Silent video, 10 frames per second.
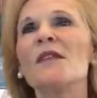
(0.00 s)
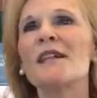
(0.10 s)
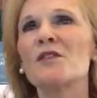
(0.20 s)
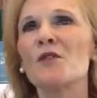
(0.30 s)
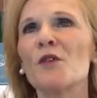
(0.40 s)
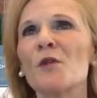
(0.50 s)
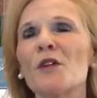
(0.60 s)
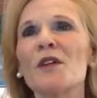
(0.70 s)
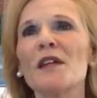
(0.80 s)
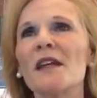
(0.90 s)
That's true. We're
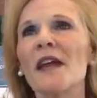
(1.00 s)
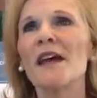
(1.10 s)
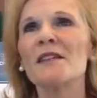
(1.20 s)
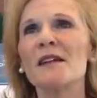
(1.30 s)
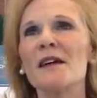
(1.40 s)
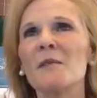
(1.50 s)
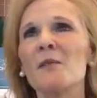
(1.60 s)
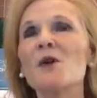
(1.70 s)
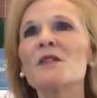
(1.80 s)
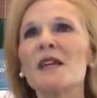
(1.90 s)
looking at
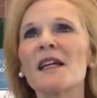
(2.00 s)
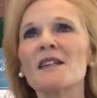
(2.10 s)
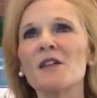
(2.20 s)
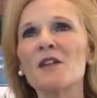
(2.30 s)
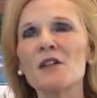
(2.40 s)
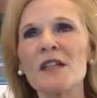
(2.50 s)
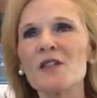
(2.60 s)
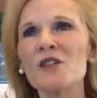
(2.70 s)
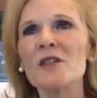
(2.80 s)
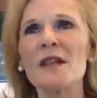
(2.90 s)
post-secondary
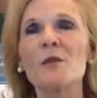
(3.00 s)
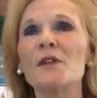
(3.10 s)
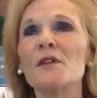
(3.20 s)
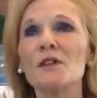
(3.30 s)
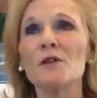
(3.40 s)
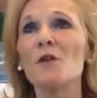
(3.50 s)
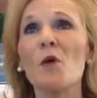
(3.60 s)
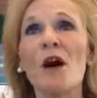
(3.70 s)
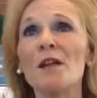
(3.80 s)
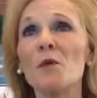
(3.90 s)
credentials that would include
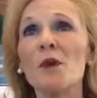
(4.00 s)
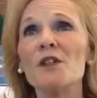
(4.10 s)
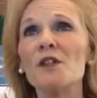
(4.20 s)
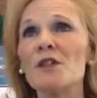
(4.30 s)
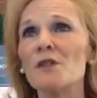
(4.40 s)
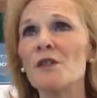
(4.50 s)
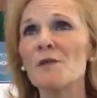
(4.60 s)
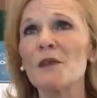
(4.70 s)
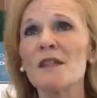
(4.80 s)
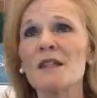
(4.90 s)
quality one-year
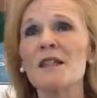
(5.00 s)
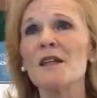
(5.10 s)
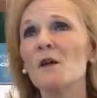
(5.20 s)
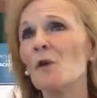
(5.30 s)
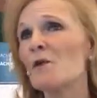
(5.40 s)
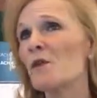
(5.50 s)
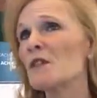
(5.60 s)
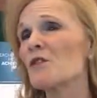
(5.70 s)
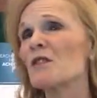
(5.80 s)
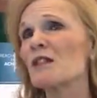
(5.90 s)
certificates,
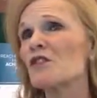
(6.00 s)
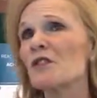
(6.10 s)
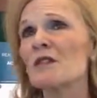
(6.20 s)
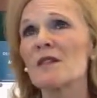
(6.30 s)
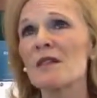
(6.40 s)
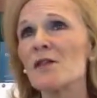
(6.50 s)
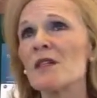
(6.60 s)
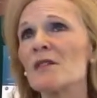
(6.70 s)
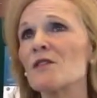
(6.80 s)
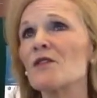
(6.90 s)
workforce credentials,
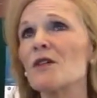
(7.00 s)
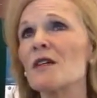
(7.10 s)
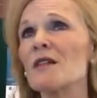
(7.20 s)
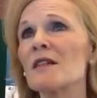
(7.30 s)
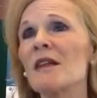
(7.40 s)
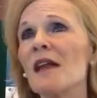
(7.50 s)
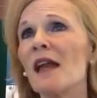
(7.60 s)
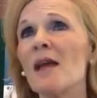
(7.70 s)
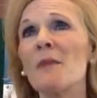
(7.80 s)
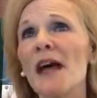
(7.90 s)
associate degrees,
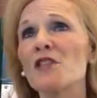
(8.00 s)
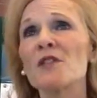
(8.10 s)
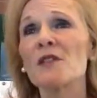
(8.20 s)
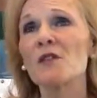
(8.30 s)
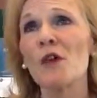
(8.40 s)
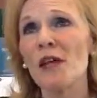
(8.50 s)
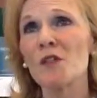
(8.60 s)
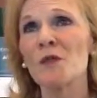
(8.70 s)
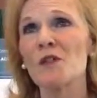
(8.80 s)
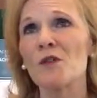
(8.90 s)
and bachelor's and
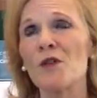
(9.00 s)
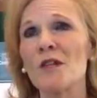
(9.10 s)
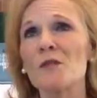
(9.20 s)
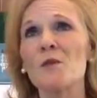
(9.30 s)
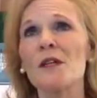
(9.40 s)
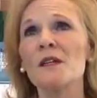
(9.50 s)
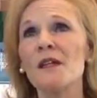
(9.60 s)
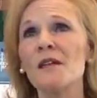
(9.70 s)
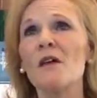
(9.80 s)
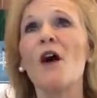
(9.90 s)
graduate degrees. We
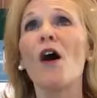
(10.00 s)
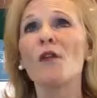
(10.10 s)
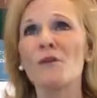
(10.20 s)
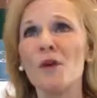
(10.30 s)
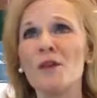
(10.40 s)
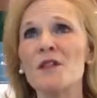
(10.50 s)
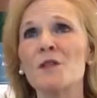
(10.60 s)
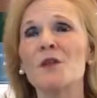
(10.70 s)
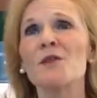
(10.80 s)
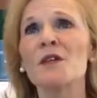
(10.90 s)
need all of those in
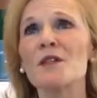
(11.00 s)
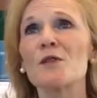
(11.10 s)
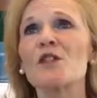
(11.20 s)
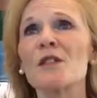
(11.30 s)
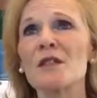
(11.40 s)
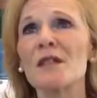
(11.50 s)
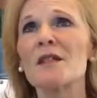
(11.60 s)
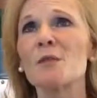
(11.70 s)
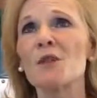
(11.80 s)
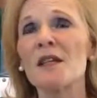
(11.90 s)
order for us to reach the
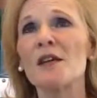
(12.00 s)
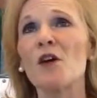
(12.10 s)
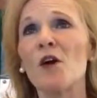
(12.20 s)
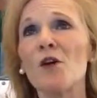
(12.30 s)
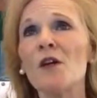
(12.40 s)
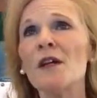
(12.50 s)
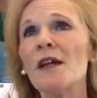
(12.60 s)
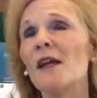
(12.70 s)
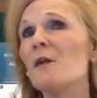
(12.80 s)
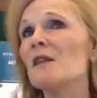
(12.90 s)
60% goal,
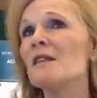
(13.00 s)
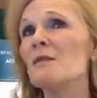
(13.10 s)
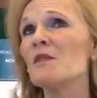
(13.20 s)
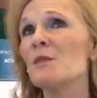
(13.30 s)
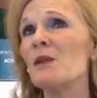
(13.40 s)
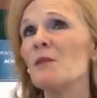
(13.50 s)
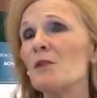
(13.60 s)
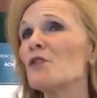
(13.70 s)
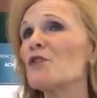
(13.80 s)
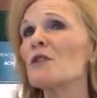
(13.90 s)
and we need them to be
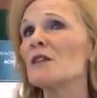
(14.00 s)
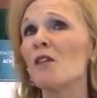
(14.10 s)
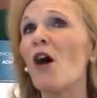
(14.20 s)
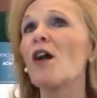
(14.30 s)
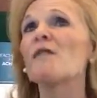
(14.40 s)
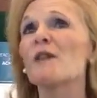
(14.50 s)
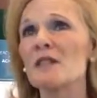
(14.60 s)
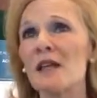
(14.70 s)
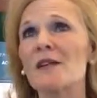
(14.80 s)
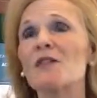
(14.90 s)
produced in all of our
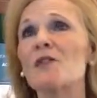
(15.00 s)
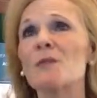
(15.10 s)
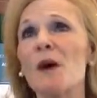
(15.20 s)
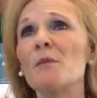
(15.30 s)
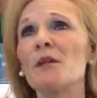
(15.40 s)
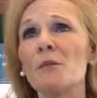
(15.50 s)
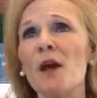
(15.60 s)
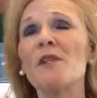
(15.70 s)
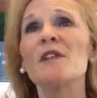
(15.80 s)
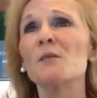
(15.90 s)
sectors, public,
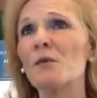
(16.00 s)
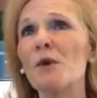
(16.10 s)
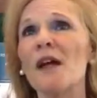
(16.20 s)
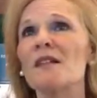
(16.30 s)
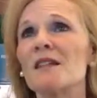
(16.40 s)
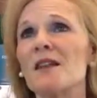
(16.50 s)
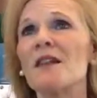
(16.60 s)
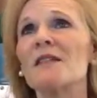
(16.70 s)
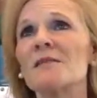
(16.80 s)
private, and proprietary.